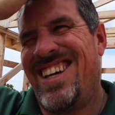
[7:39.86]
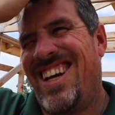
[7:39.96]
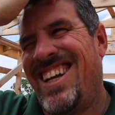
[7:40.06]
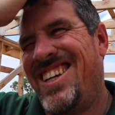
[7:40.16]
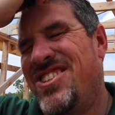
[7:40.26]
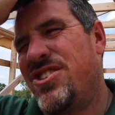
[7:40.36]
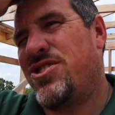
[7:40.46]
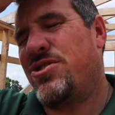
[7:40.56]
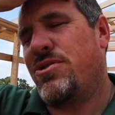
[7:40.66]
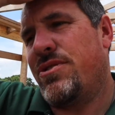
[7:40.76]
and he's
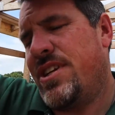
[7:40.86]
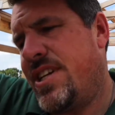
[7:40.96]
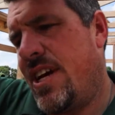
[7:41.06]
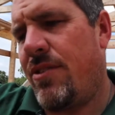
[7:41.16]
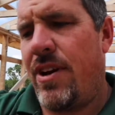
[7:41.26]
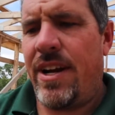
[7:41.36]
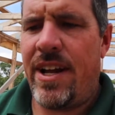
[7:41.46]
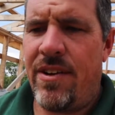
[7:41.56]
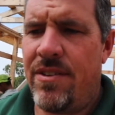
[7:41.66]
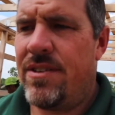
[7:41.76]
just screwing it down right
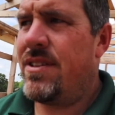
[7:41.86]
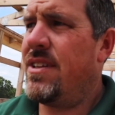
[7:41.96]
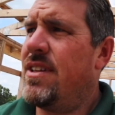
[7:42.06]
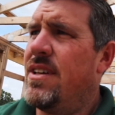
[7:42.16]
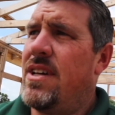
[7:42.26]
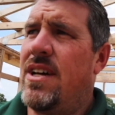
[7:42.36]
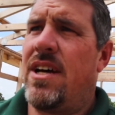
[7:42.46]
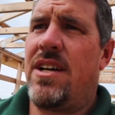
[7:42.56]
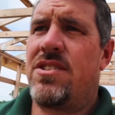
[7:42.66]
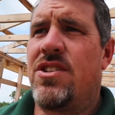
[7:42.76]
now.
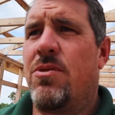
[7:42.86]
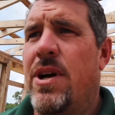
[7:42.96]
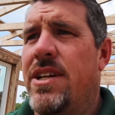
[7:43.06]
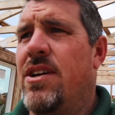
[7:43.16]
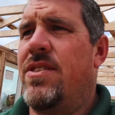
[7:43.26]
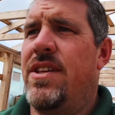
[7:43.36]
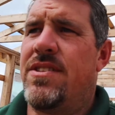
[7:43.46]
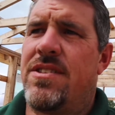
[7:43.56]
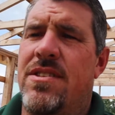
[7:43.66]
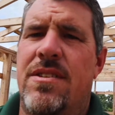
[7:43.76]
Uh, still waiting on
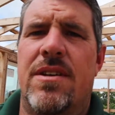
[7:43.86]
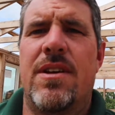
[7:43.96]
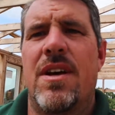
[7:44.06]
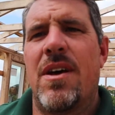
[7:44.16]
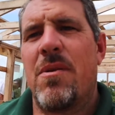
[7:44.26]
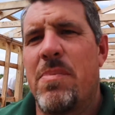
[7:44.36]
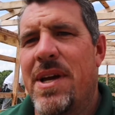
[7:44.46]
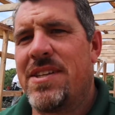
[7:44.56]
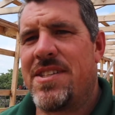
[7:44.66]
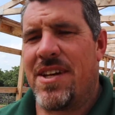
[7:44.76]
this
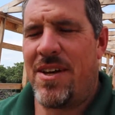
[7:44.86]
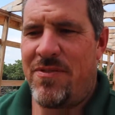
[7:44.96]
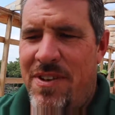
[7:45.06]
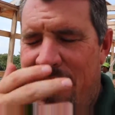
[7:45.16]
piece of